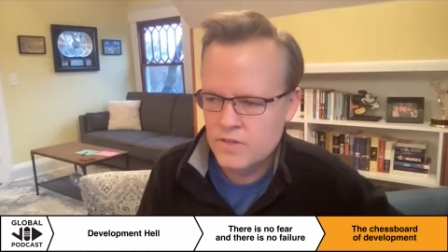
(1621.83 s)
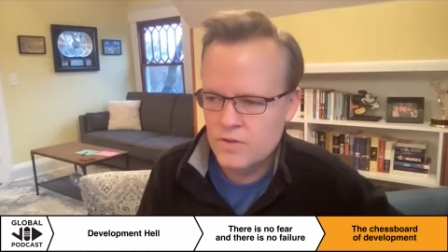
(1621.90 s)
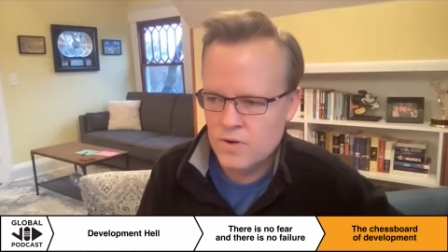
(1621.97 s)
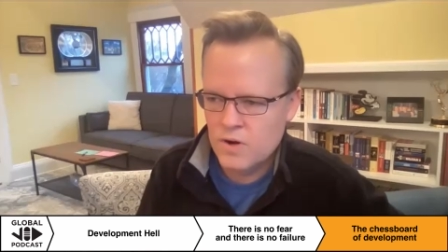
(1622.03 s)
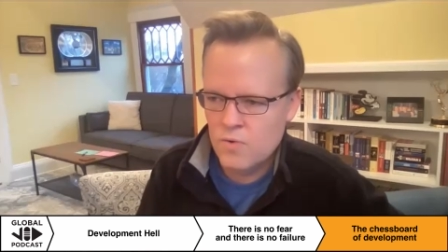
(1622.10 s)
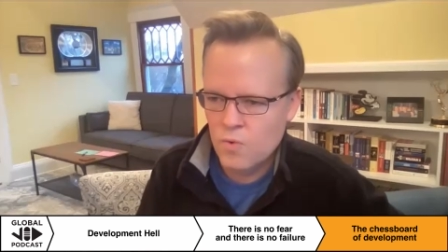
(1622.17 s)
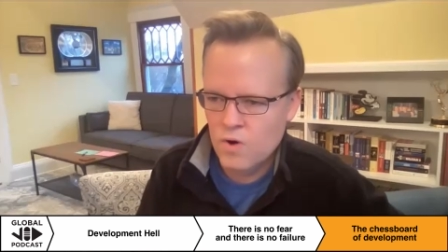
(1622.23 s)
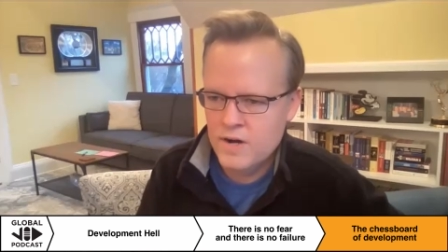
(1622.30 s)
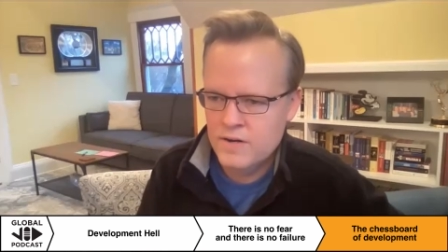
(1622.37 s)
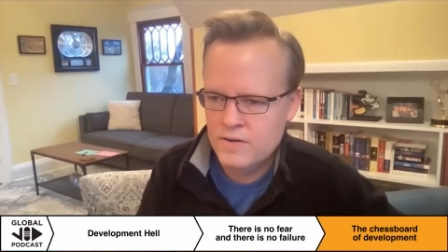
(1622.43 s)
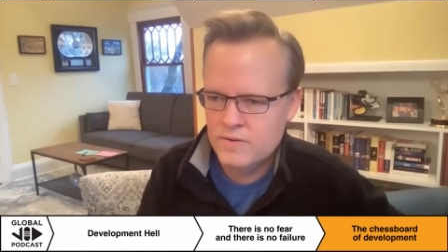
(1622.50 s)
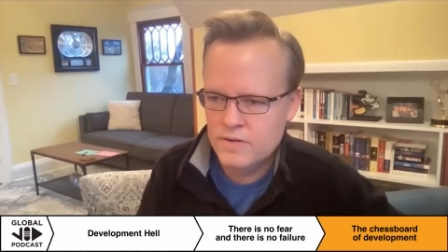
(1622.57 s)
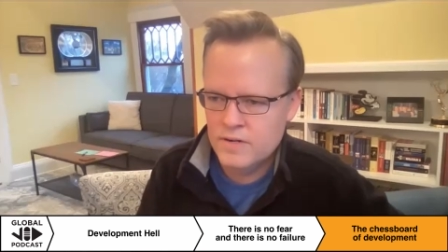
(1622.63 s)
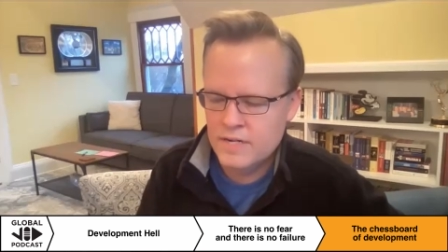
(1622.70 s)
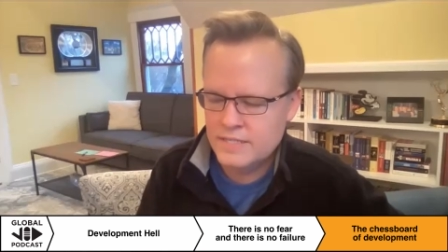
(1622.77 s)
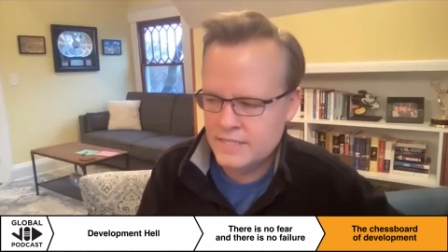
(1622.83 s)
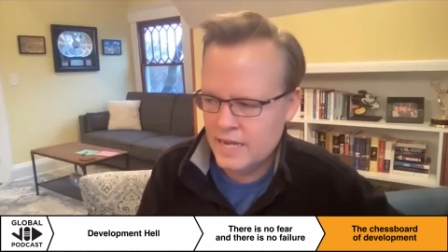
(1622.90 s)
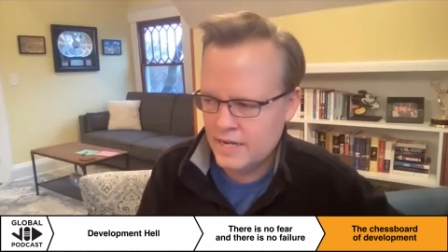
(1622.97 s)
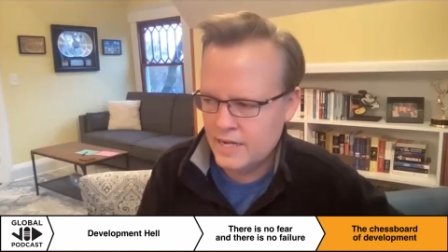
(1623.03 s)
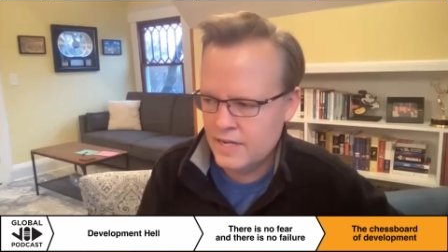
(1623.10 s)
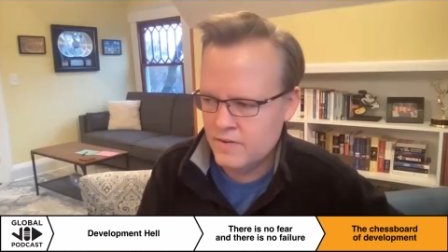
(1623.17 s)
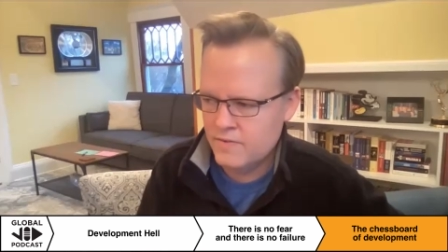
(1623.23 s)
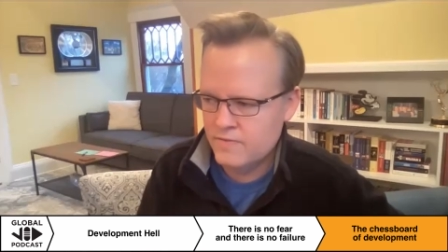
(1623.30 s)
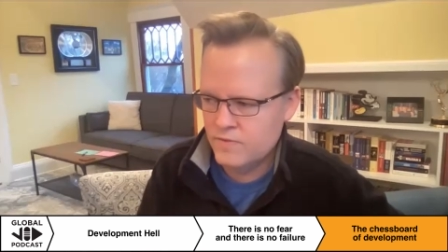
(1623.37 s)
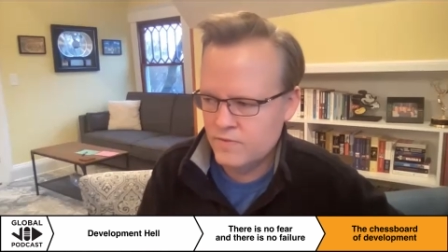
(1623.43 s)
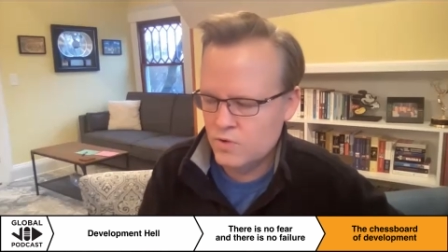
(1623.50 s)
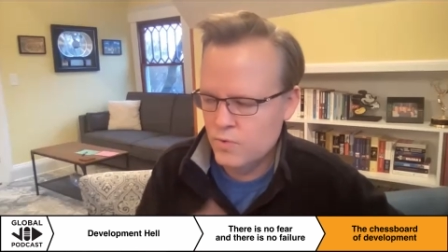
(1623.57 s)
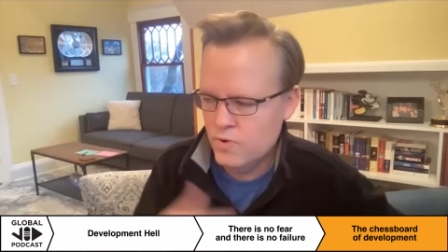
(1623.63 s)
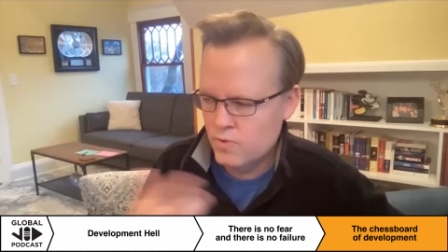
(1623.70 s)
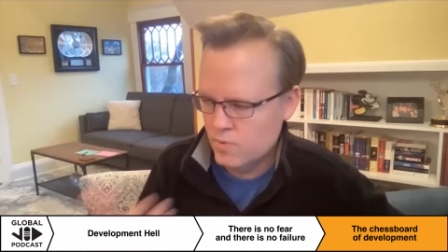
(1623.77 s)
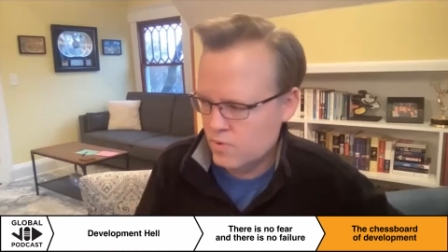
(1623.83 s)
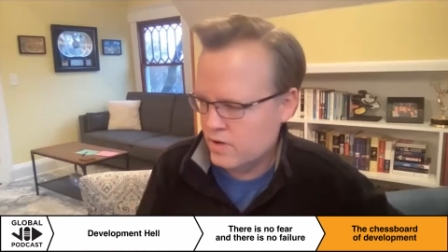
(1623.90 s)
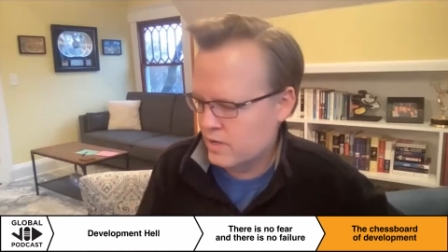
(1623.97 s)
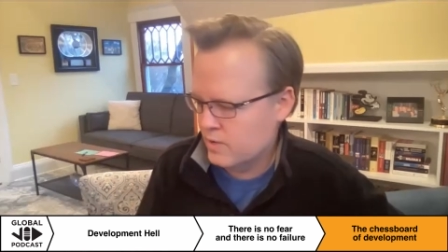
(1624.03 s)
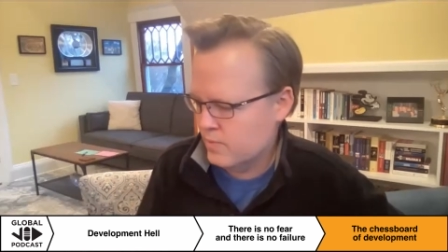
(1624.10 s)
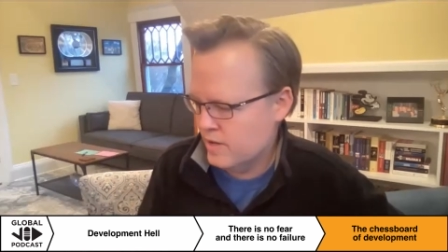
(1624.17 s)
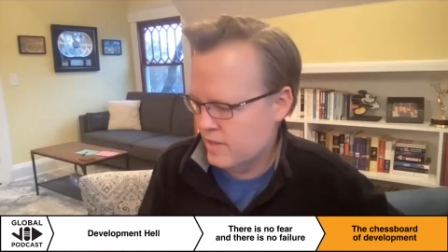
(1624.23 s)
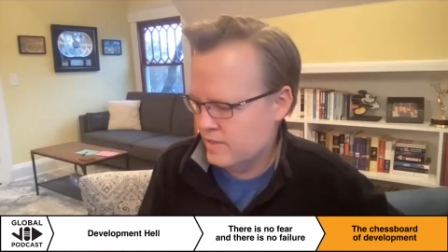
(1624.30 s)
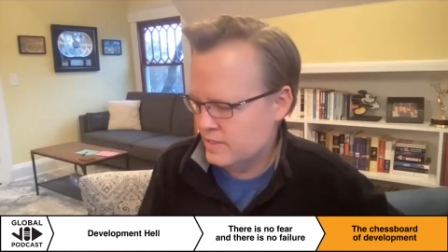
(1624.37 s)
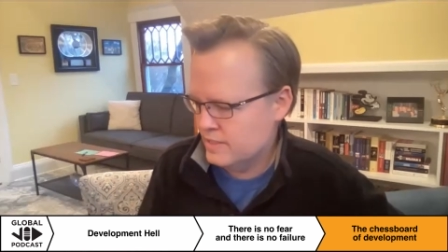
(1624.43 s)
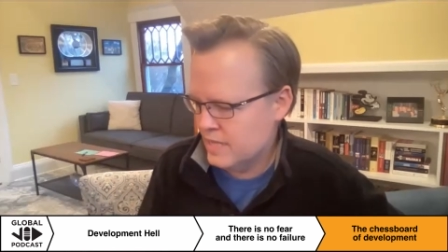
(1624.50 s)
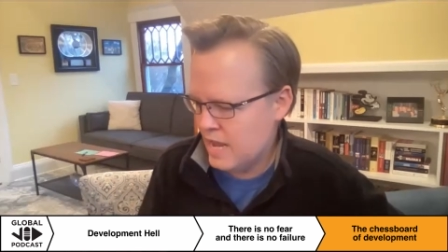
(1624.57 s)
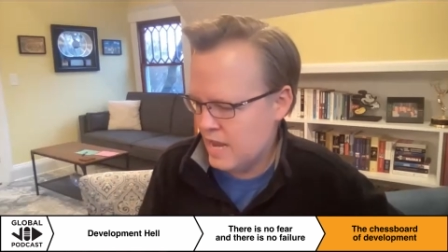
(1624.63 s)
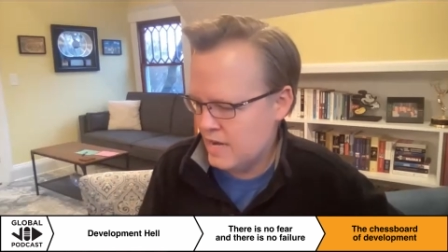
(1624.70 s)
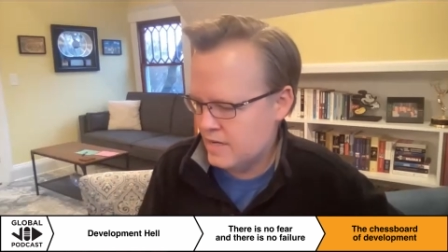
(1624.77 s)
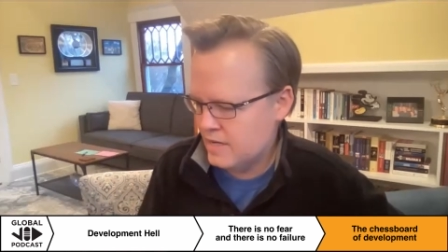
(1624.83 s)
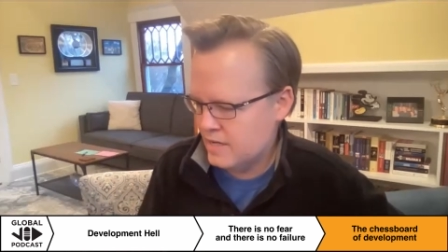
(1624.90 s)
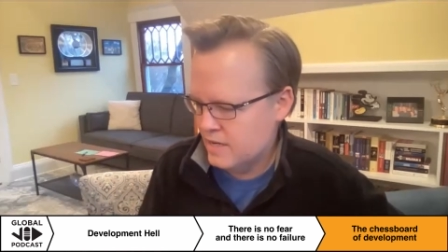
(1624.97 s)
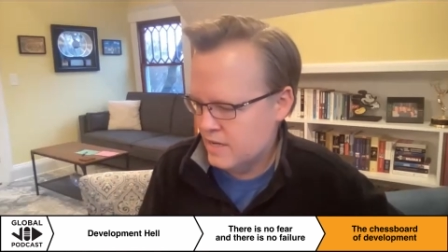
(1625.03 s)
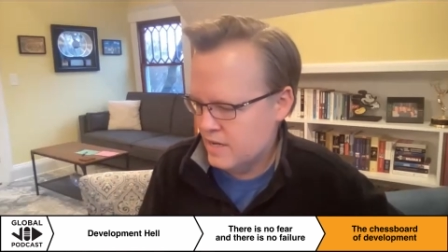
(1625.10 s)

one executive who we were working with said,